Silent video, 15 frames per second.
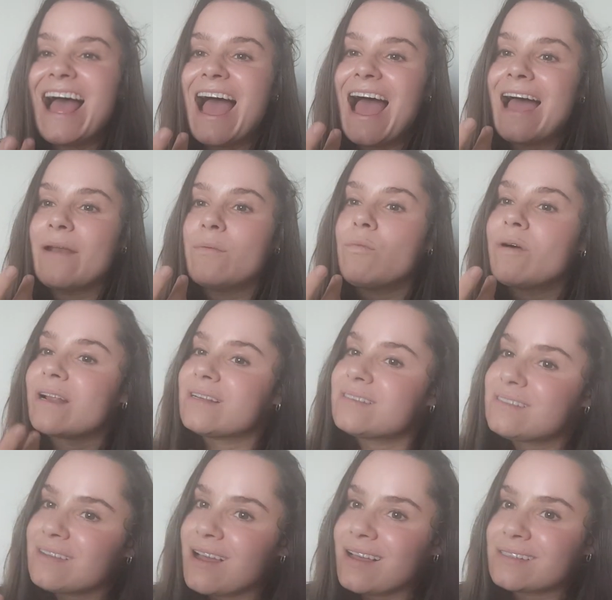And what
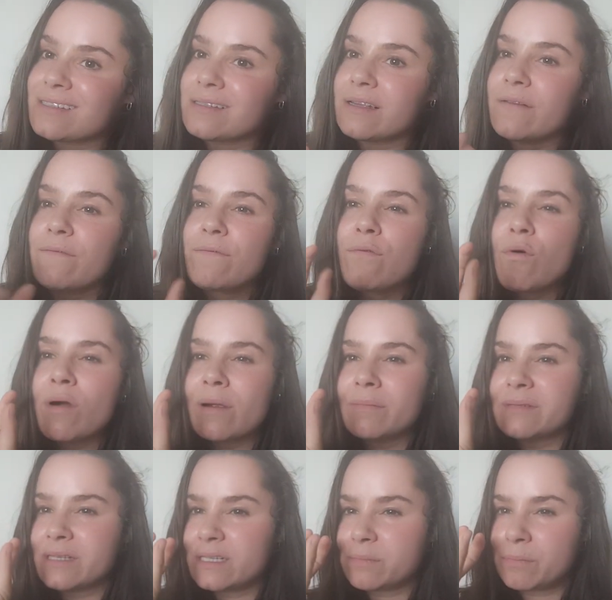it does is it
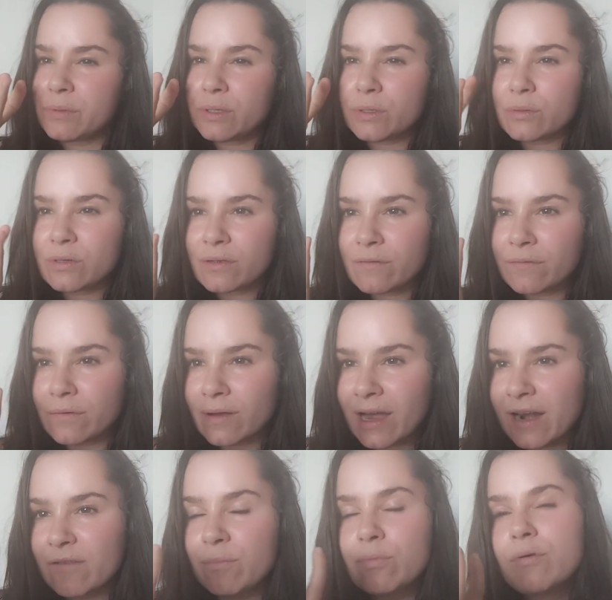forms this beautiful
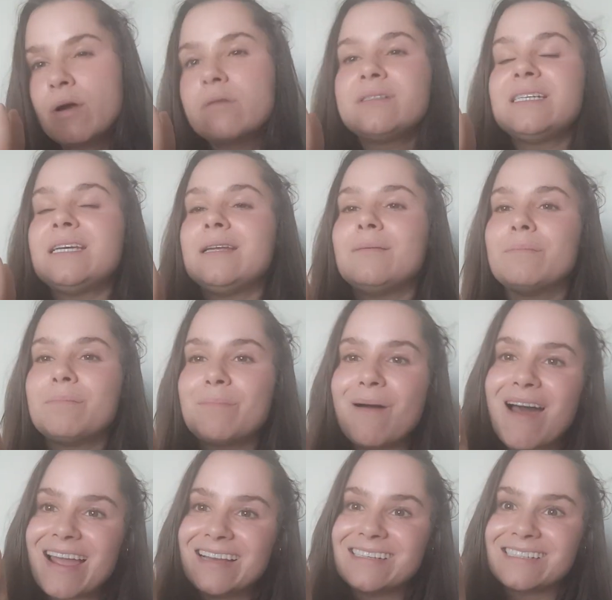kind of protein
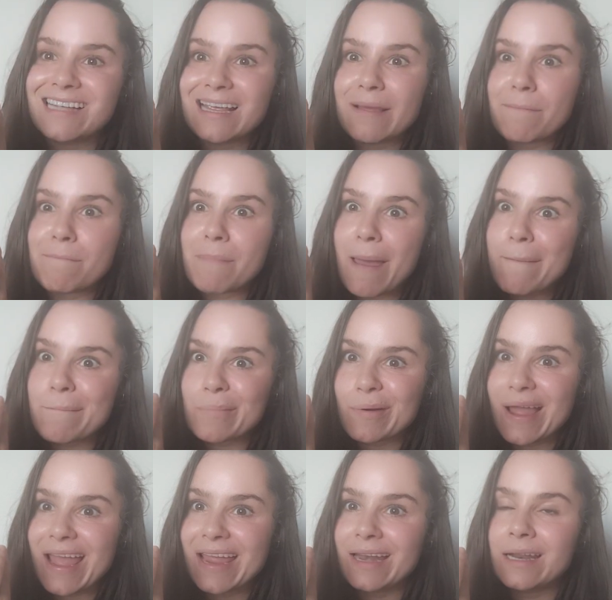binding
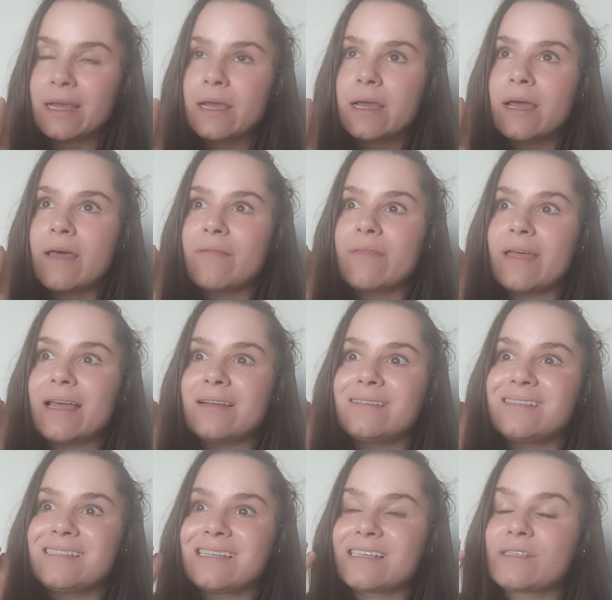membrane that
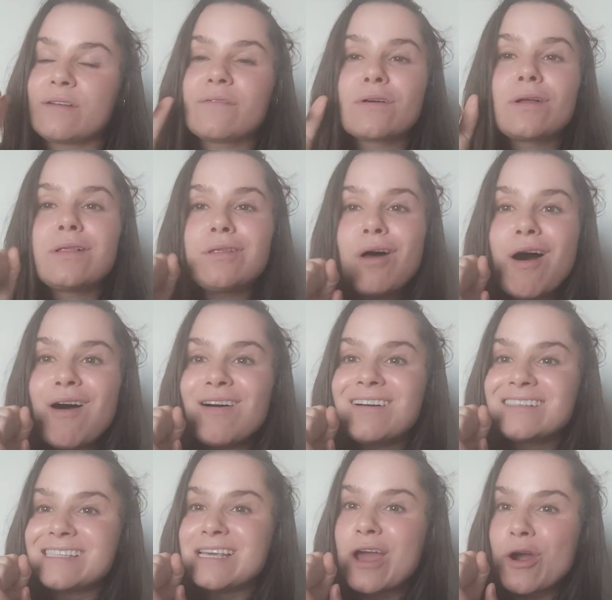sort of
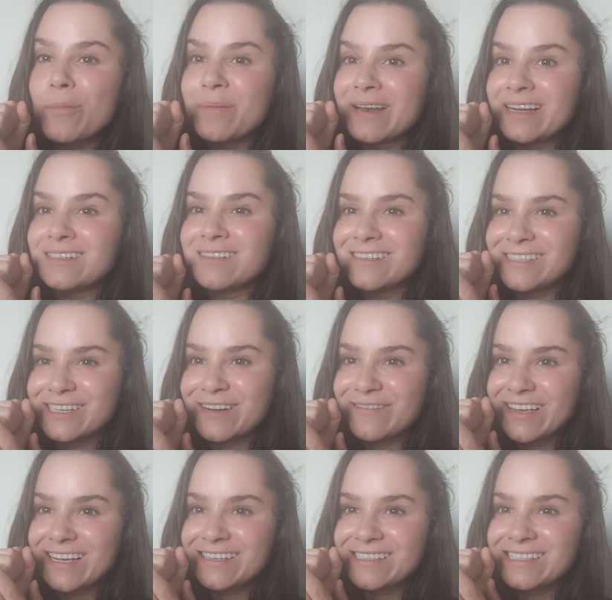clogs the opening to the
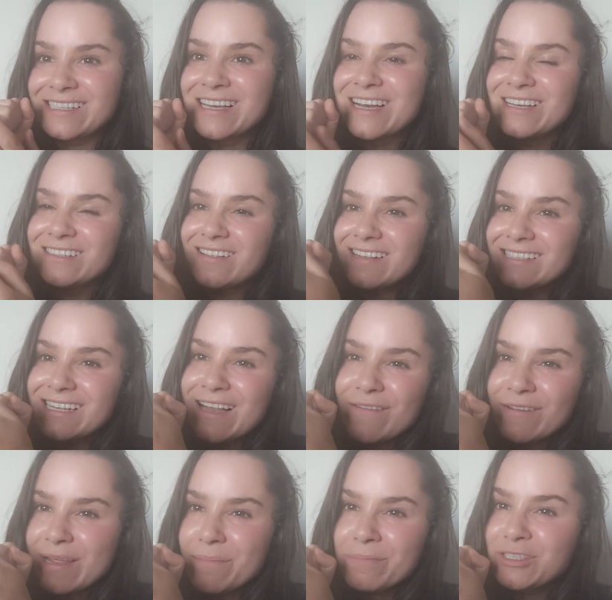cervix. So this
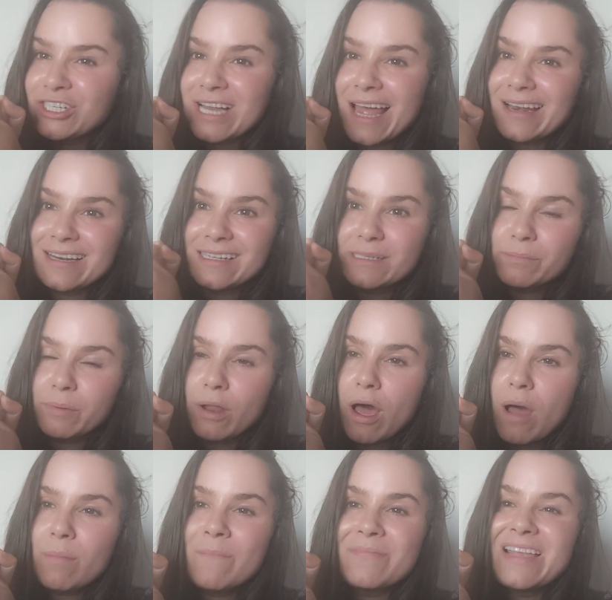lovely gelatinous
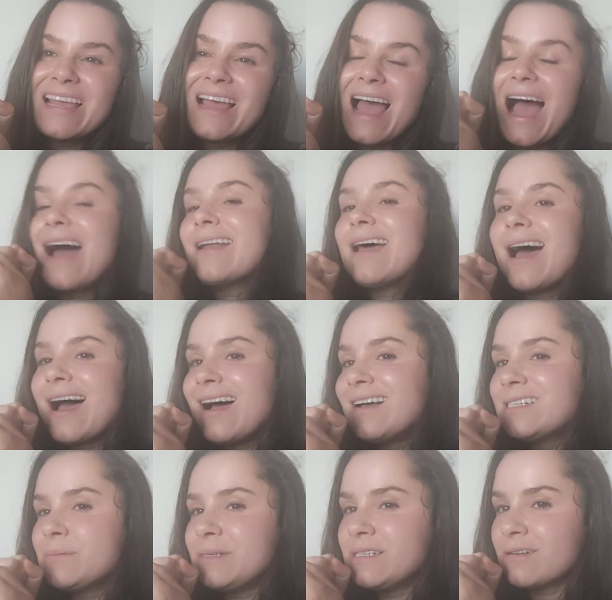blob, and
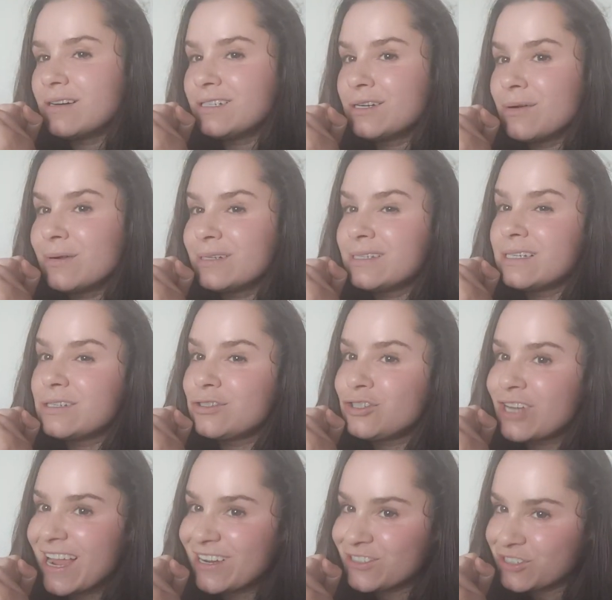as we start to notice
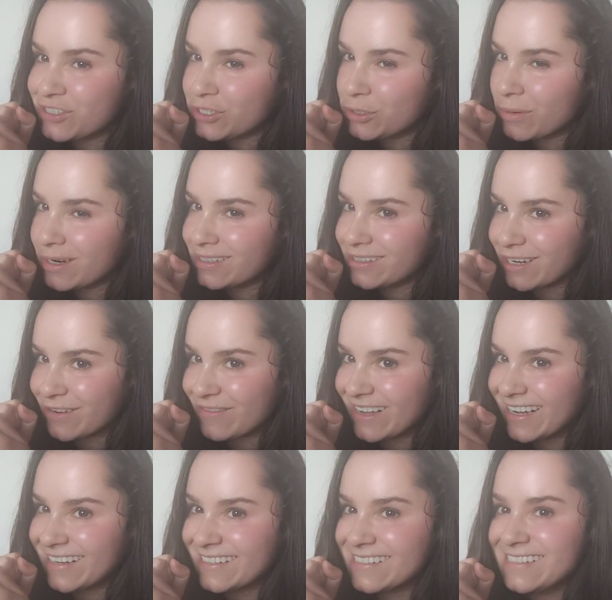changes to our
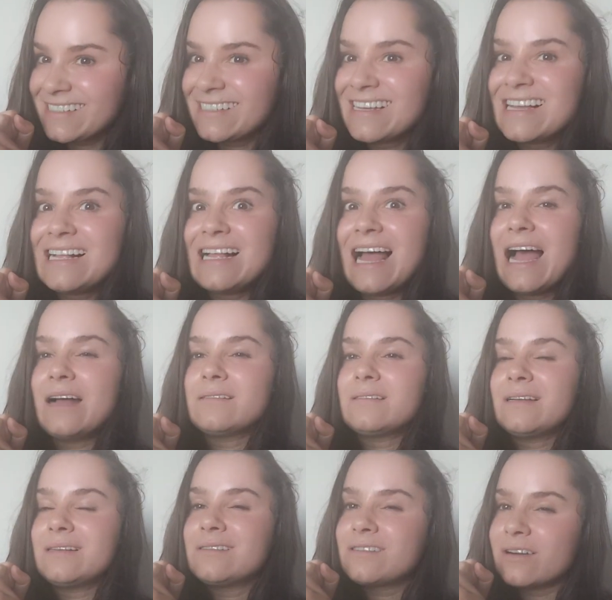cervix, as
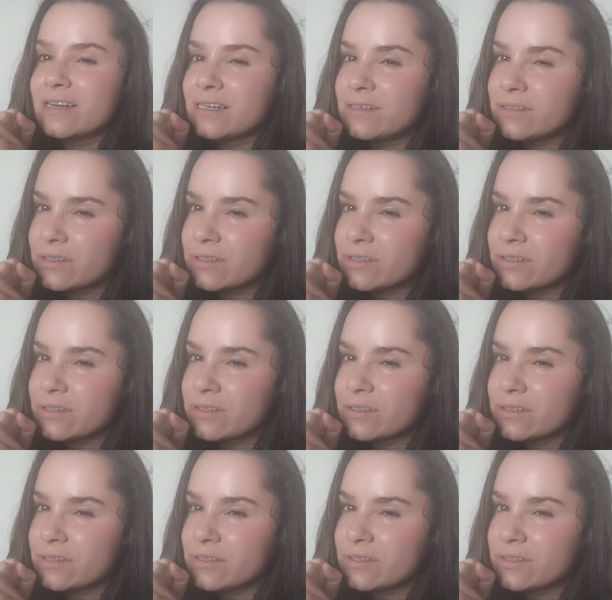it is starting to